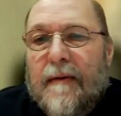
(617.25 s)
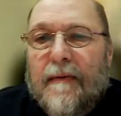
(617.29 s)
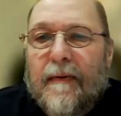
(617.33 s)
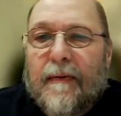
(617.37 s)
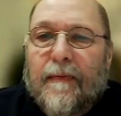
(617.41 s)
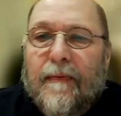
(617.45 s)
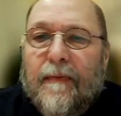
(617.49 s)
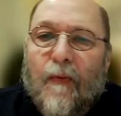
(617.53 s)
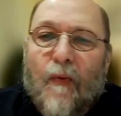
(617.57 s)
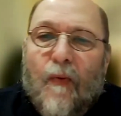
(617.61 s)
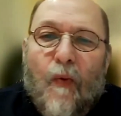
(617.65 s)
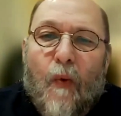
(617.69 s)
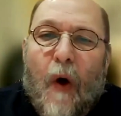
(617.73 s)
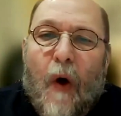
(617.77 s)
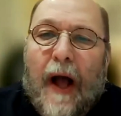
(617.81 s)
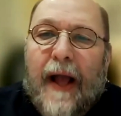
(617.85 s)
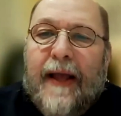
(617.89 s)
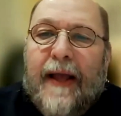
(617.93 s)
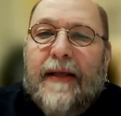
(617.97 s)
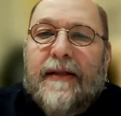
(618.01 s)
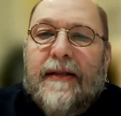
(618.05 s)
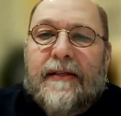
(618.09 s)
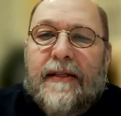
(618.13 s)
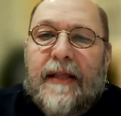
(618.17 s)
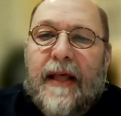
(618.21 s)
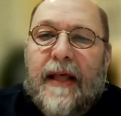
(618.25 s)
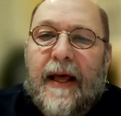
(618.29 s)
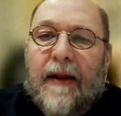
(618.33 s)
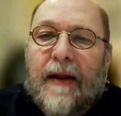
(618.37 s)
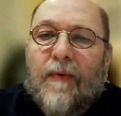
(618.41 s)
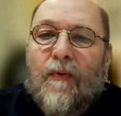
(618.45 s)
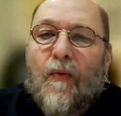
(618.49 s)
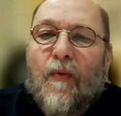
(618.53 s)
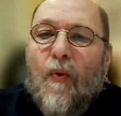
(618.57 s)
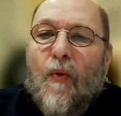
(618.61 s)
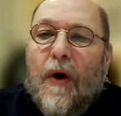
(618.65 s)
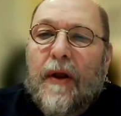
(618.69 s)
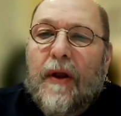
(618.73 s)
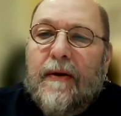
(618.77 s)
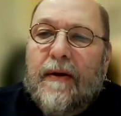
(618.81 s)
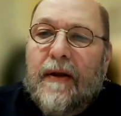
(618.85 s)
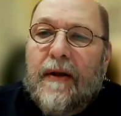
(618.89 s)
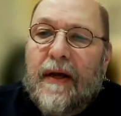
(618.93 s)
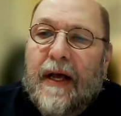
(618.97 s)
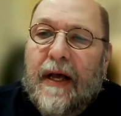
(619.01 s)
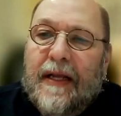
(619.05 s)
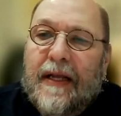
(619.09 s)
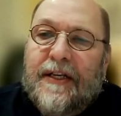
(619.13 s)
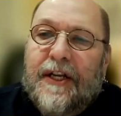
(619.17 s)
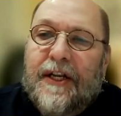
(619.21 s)
Why is that?
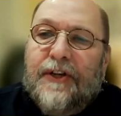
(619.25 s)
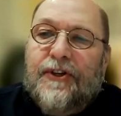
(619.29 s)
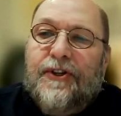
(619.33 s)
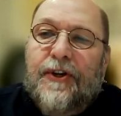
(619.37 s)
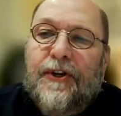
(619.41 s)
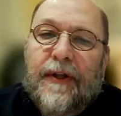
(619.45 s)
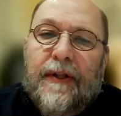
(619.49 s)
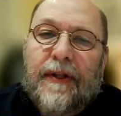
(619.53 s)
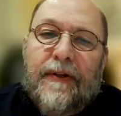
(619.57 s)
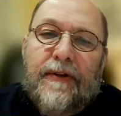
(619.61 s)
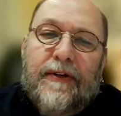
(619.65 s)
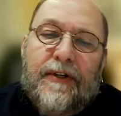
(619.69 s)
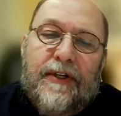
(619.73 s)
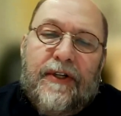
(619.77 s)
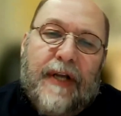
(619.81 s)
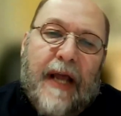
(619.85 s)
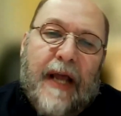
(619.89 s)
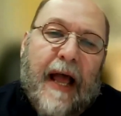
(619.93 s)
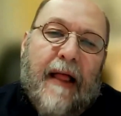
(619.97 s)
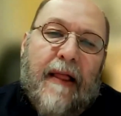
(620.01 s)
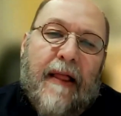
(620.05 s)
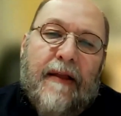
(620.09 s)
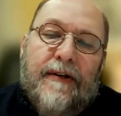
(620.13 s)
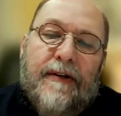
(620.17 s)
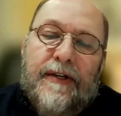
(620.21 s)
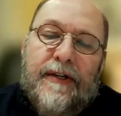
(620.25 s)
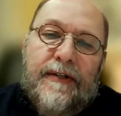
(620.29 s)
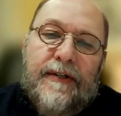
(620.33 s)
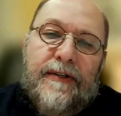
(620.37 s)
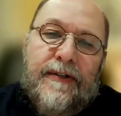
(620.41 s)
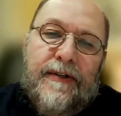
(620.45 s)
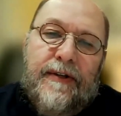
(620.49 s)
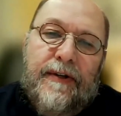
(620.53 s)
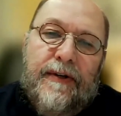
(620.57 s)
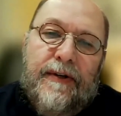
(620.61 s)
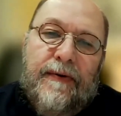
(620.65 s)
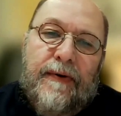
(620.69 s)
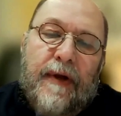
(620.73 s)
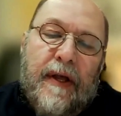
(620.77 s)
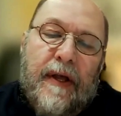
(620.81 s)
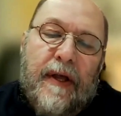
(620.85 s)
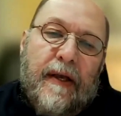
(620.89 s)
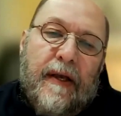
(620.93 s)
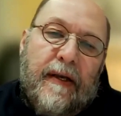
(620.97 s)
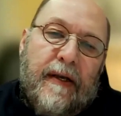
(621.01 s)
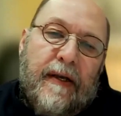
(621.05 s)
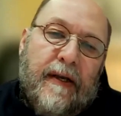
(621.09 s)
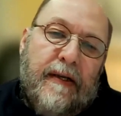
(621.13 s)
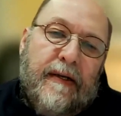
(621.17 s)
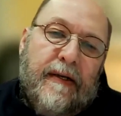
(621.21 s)
What additional challenges do
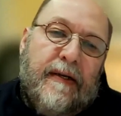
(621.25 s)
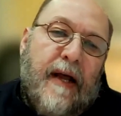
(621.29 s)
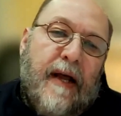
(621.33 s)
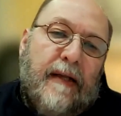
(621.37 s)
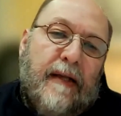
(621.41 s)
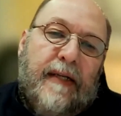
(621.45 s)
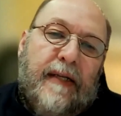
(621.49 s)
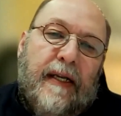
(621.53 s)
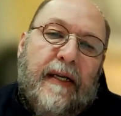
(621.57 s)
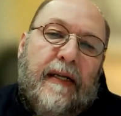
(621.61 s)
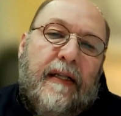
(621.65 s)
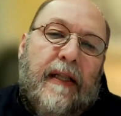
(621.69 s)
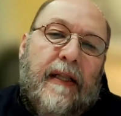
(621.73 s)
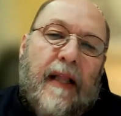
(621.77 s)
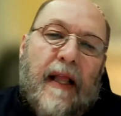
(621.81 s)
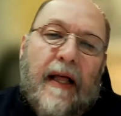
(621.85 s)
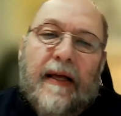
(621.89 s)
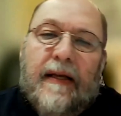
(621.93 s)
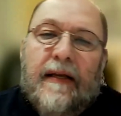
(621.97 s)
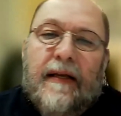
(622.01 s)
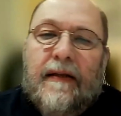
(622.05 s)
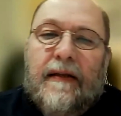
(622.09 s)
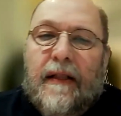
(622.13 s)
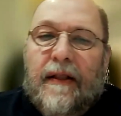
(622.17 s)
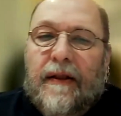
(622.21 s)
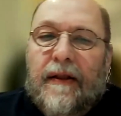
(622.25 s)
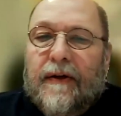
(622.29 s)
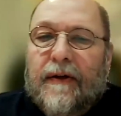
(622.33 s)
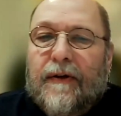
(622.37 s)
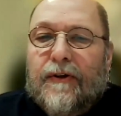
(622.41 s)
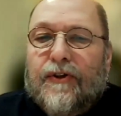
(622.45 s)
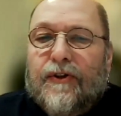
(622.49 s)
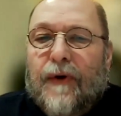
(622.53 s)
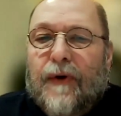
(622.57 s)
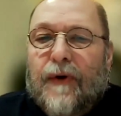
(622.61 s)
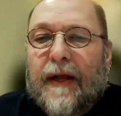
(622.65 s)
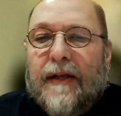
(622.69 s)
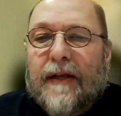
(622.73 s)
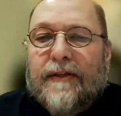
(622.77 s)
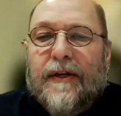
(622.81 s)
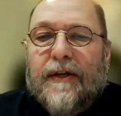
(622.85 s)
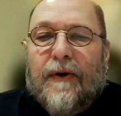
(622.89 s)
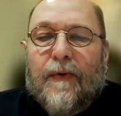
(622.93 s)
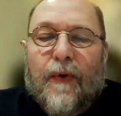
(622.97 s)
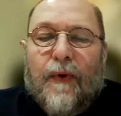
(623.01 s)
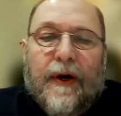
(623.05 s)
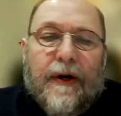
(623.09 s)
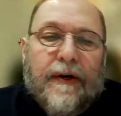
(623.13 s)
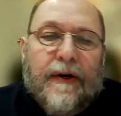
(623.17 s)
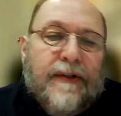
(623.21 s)
conducting clinical trials
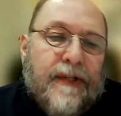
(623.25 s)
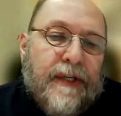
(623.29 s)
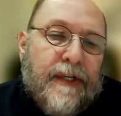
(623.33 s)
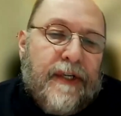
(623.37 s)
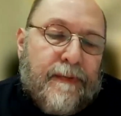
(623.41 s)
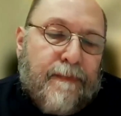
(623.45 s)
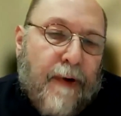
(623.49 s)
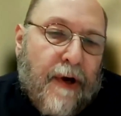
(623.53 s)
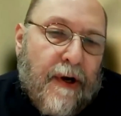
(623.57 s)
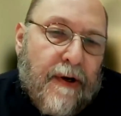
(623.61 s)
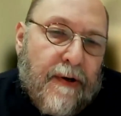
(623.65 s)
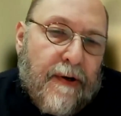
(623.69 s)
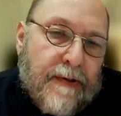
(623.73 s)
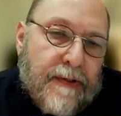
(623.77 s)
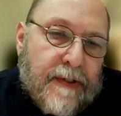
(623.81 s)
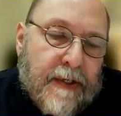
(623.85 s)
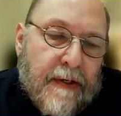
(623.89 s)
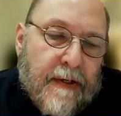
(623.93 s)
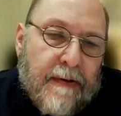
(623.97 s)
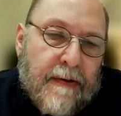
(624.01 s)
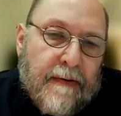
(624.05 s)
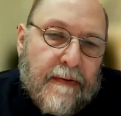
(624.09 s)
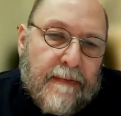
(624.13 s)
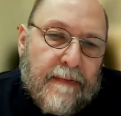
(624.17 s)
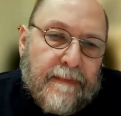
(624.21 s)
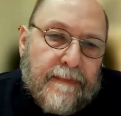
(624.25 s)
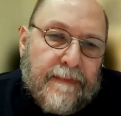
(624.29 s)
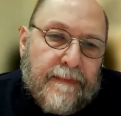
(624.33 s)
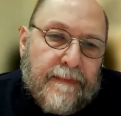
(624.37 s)
in a rare disease pose?